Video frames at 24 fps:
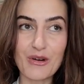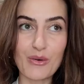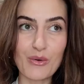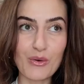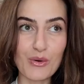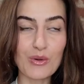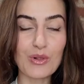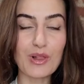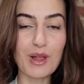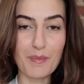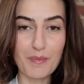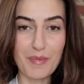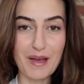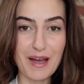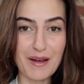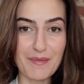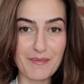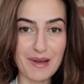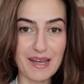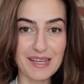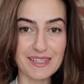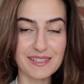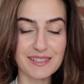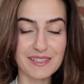all about
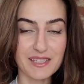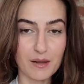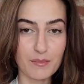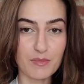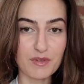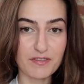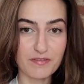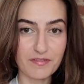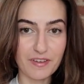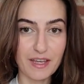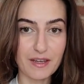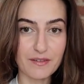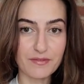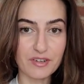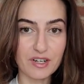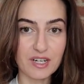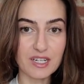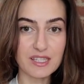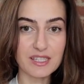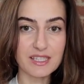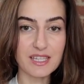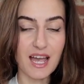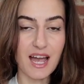my summer favorites.